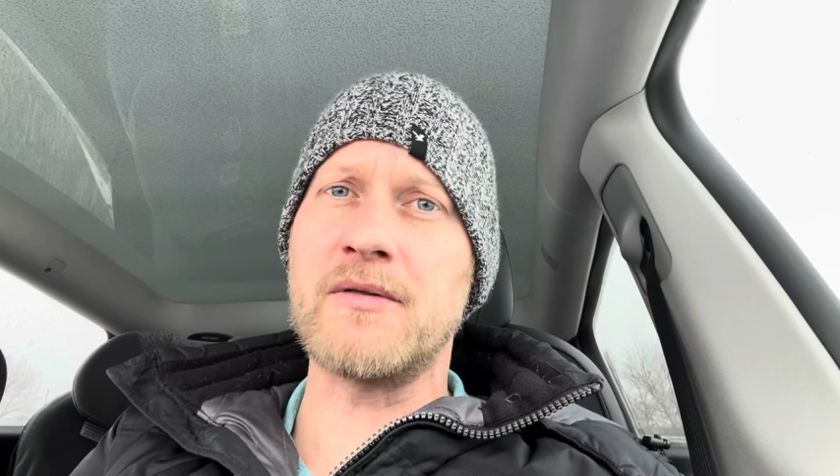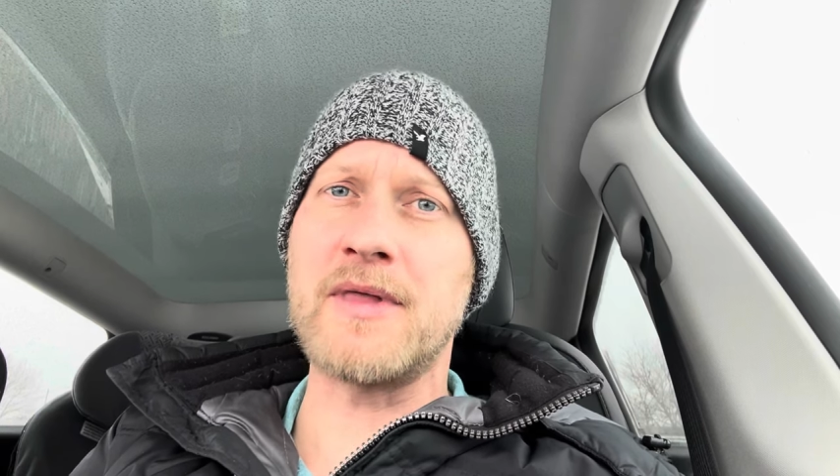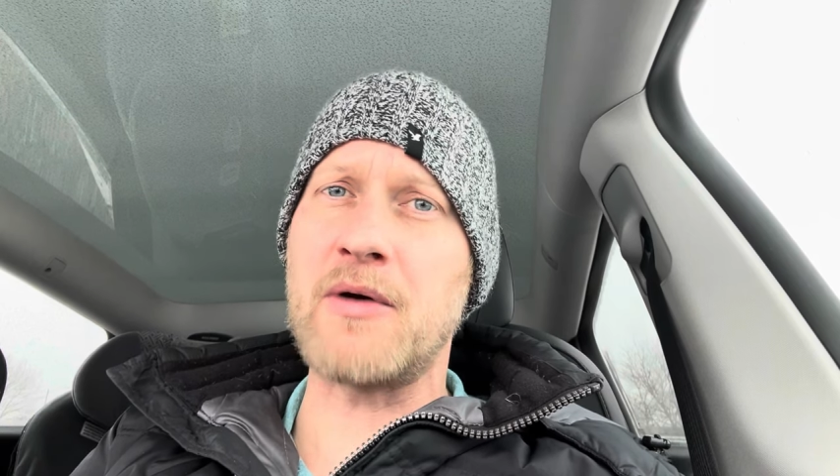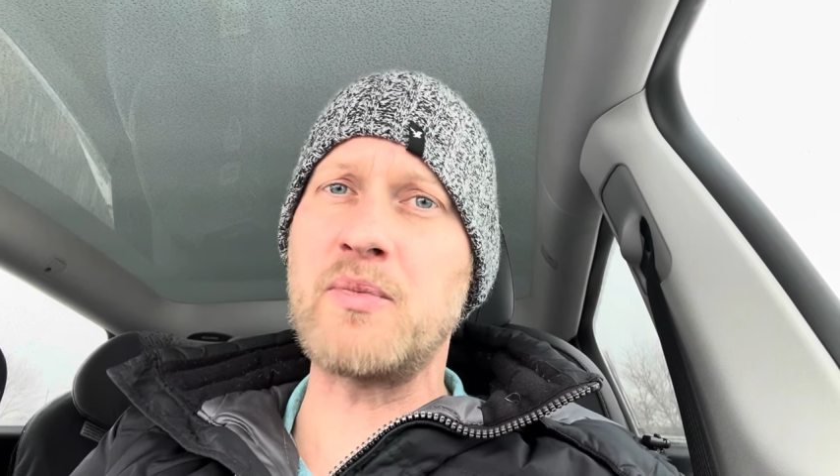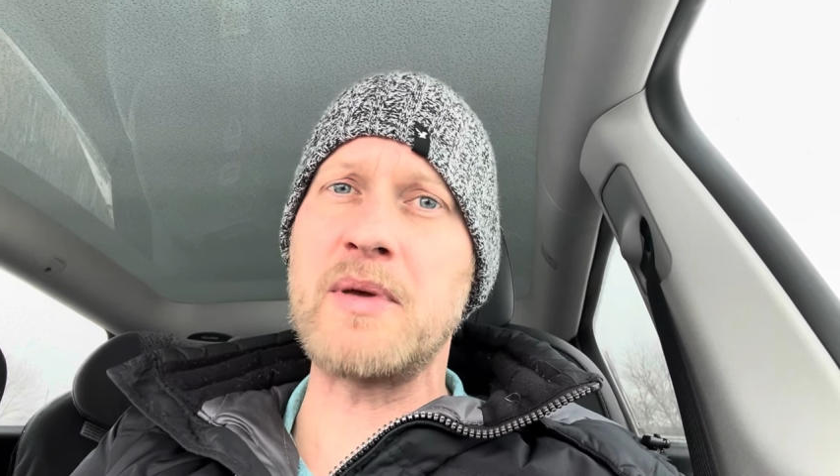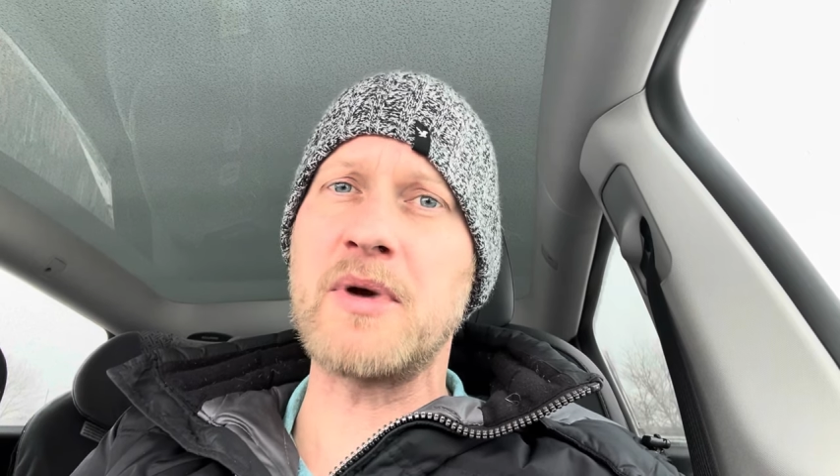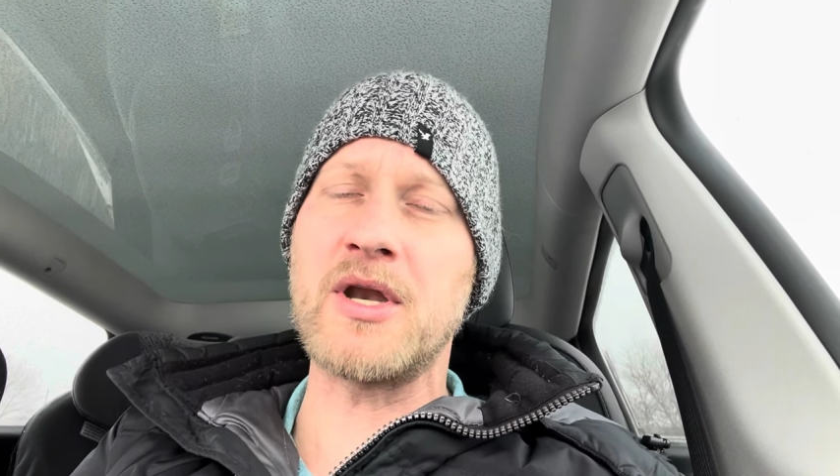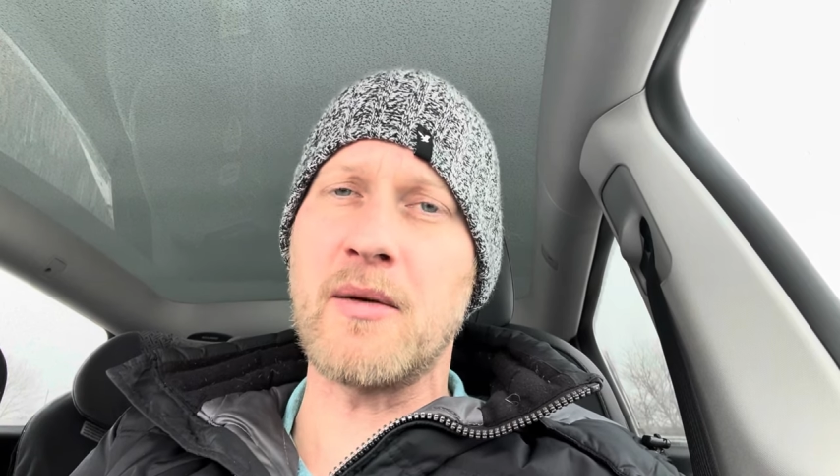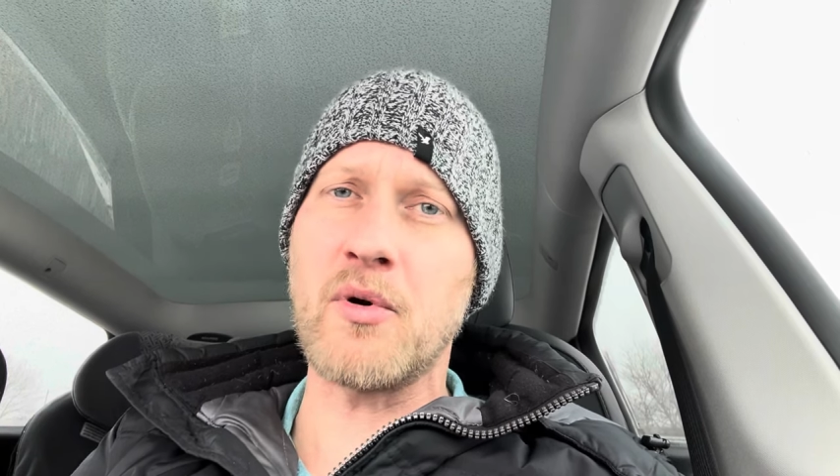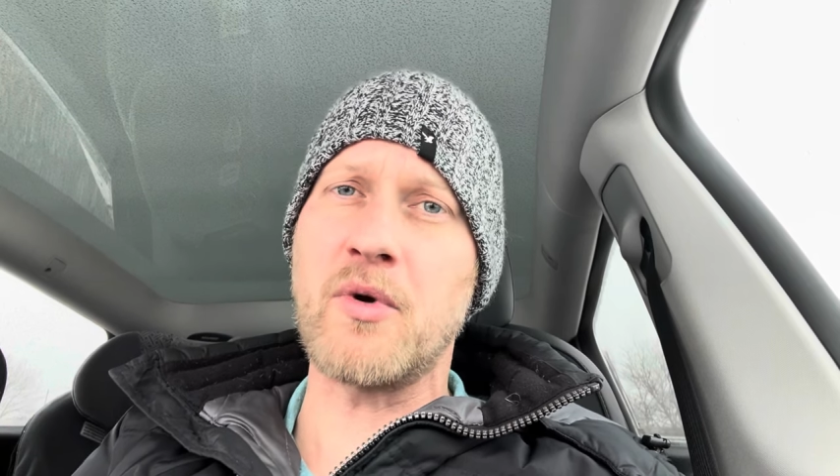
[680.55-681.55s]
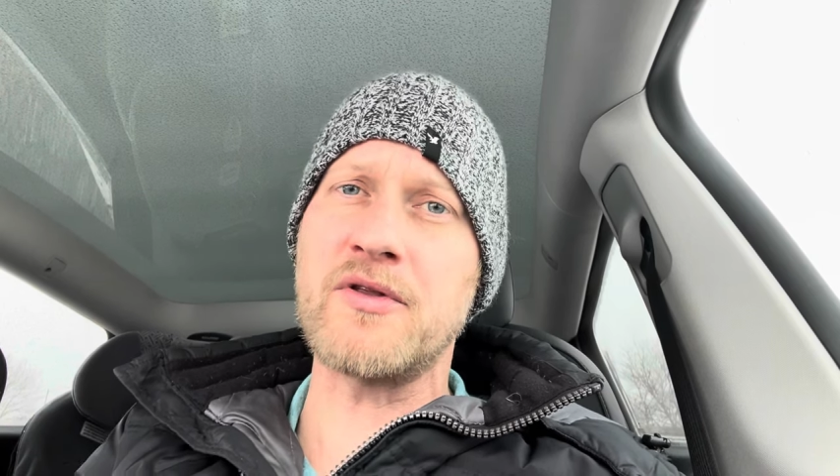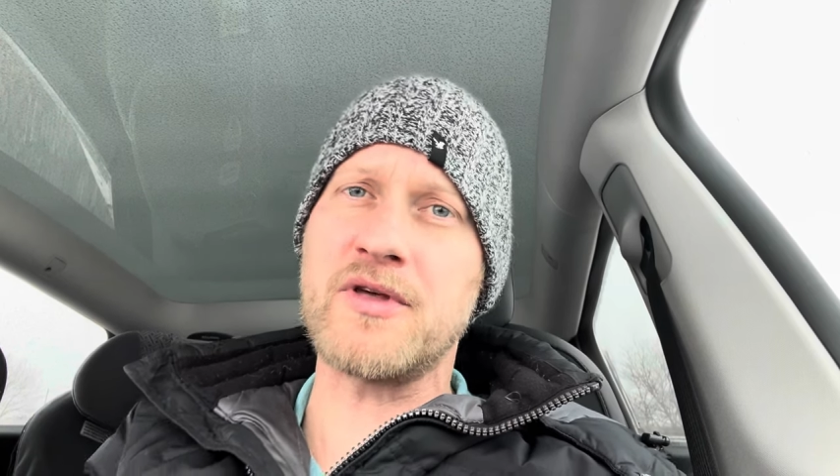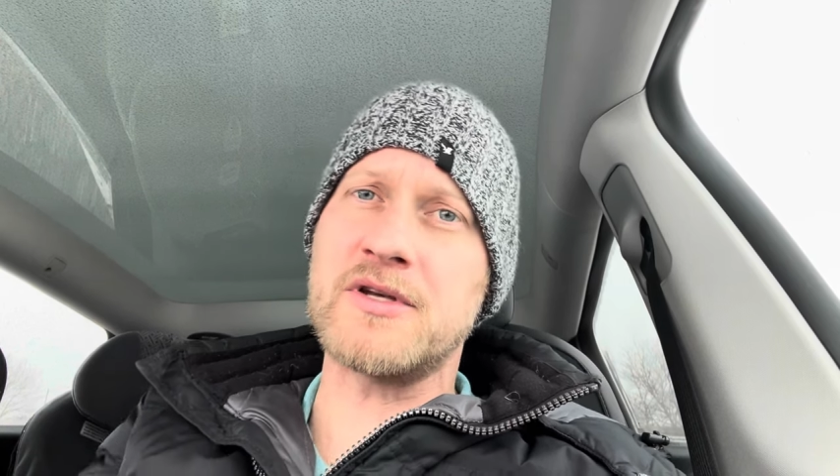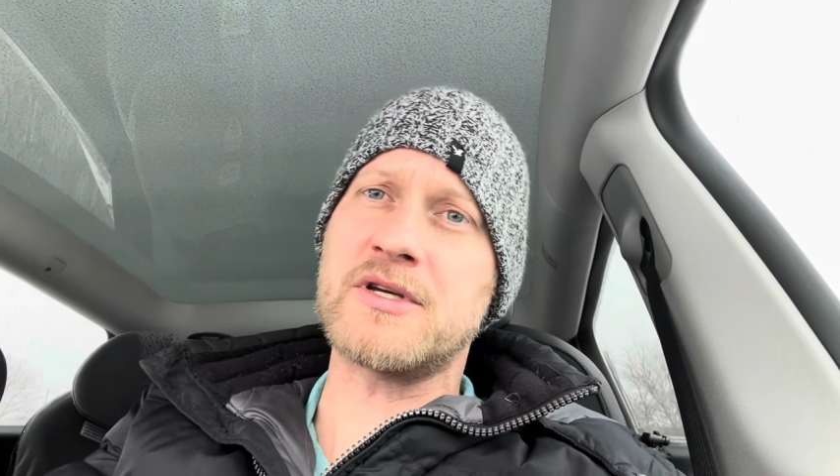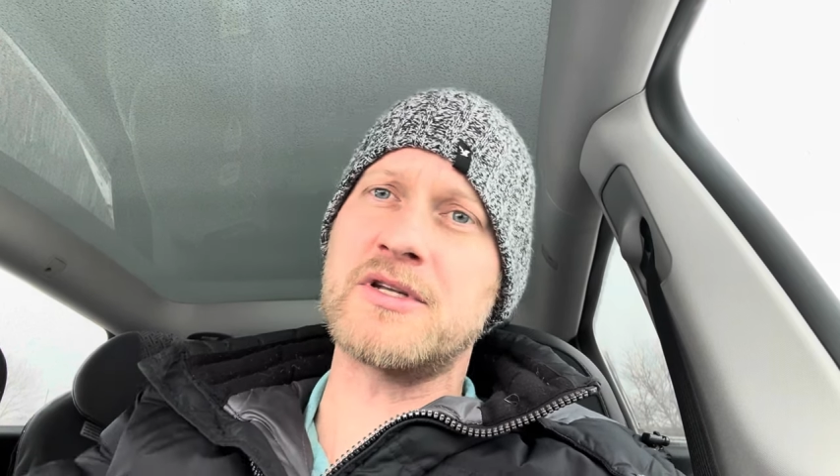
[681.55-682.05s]
That would be my number one
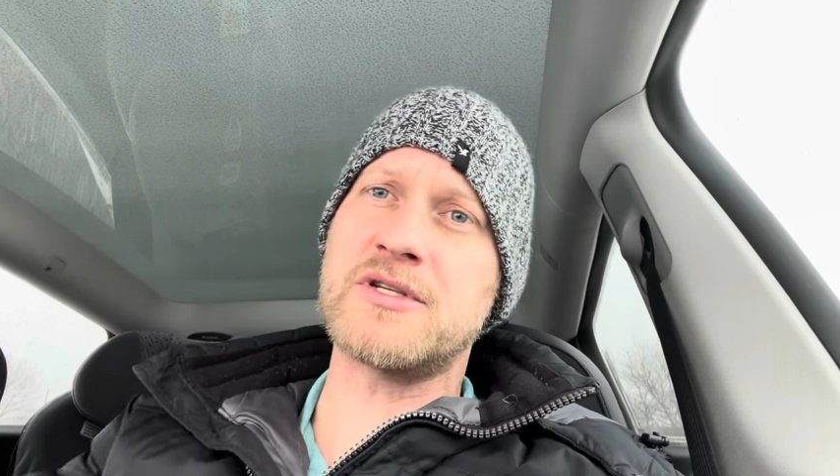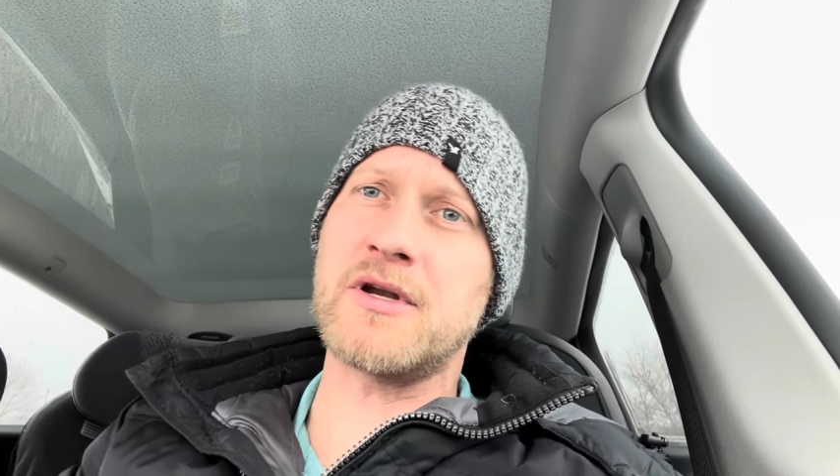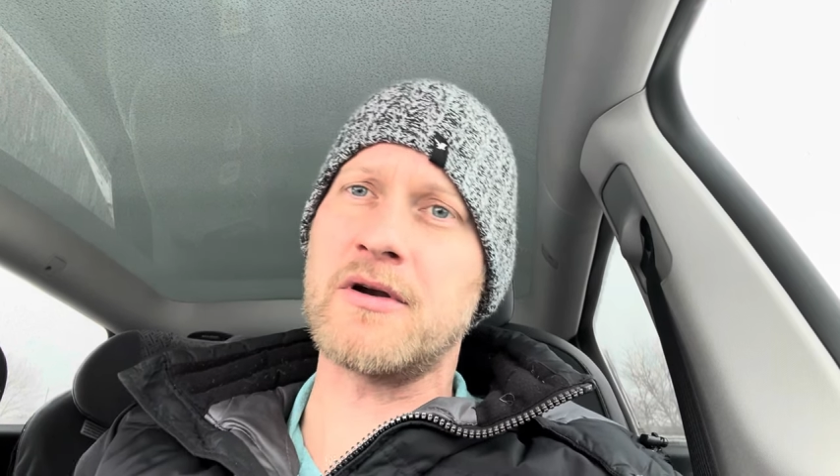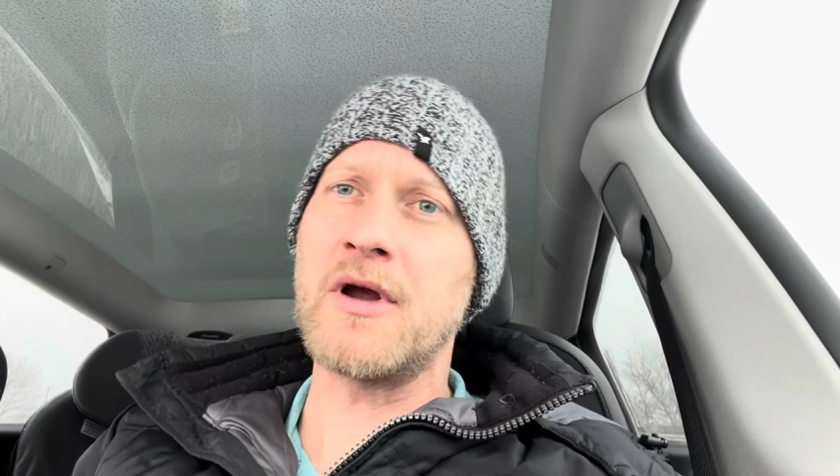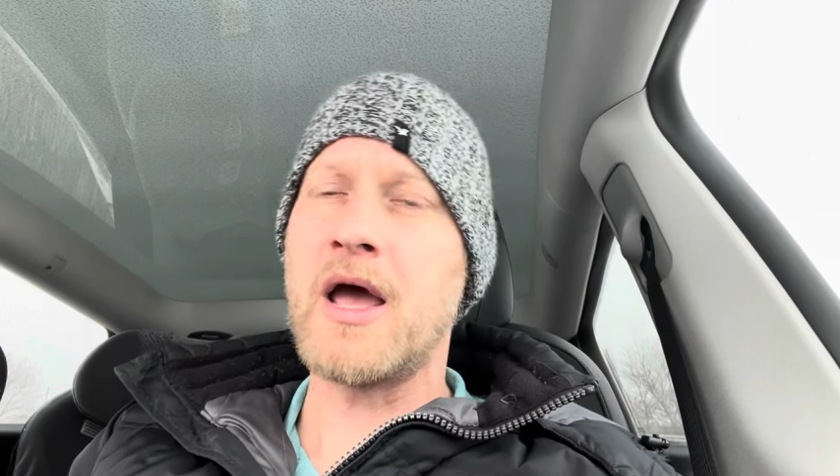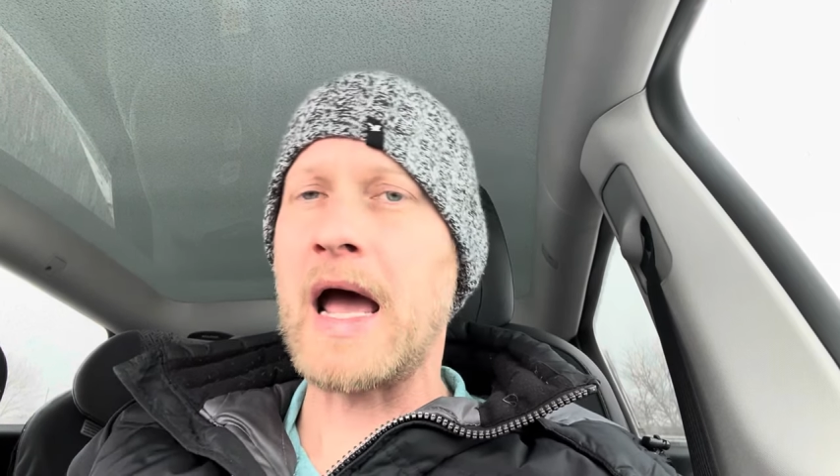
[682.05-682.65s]
thing to consider.